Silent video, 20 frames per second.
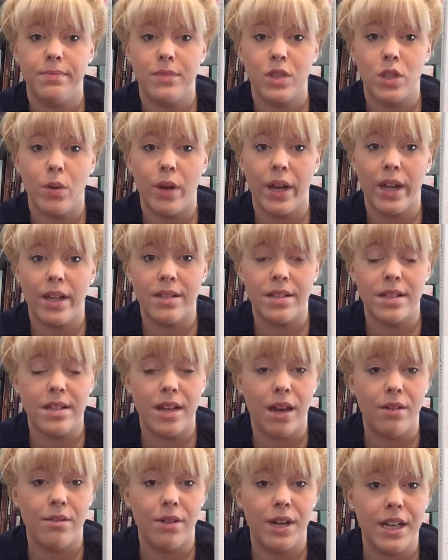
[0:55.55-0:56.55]
so I can
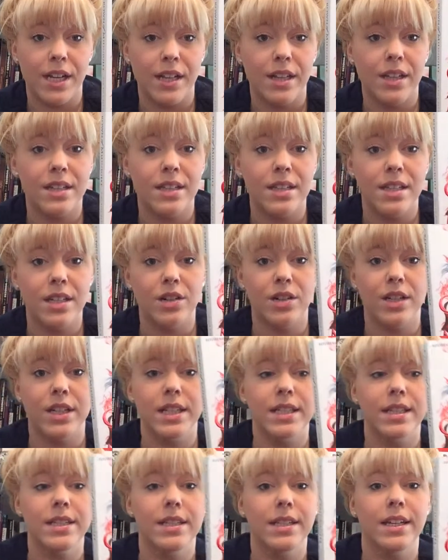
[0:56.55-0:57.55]
start reading this
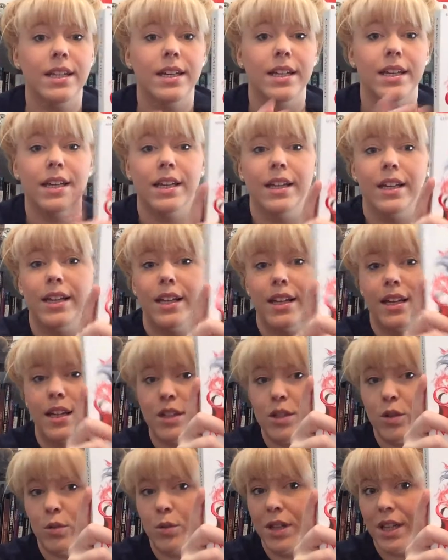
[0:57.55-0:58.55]
series.
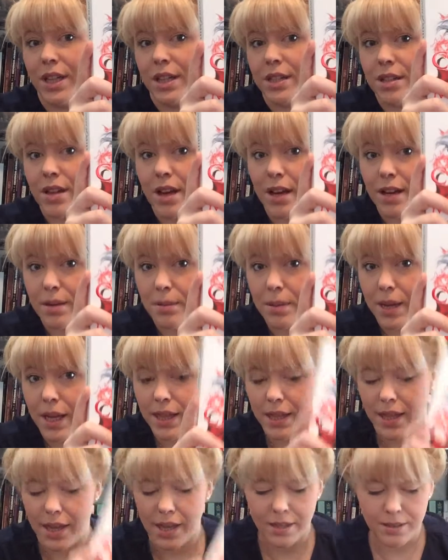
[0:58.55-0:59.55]
So really excited about
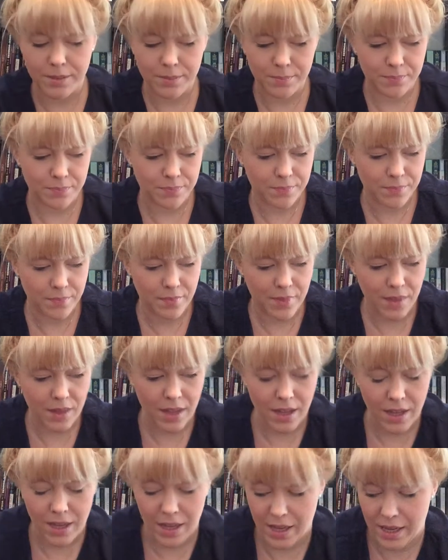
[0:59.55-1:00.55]
that.
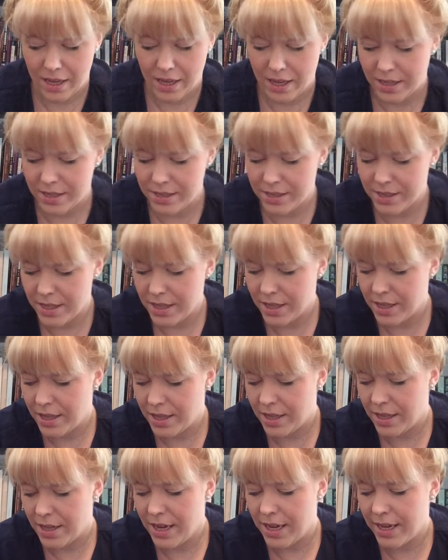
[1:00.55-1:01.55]
And
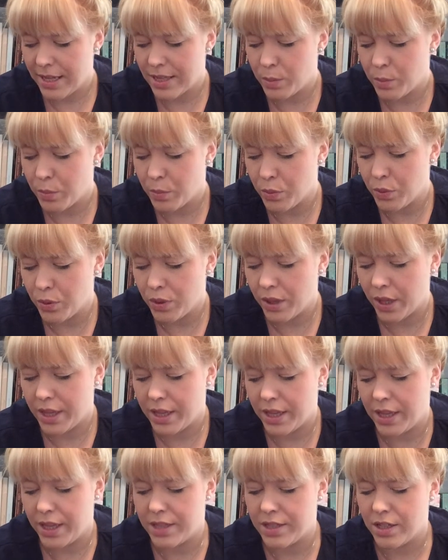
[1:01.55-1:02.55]
the next book
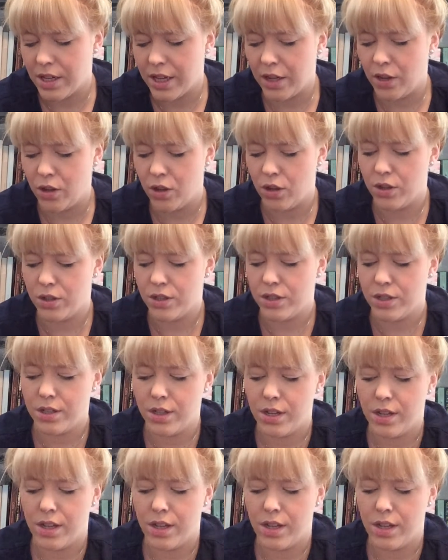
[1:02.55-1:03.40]
that I got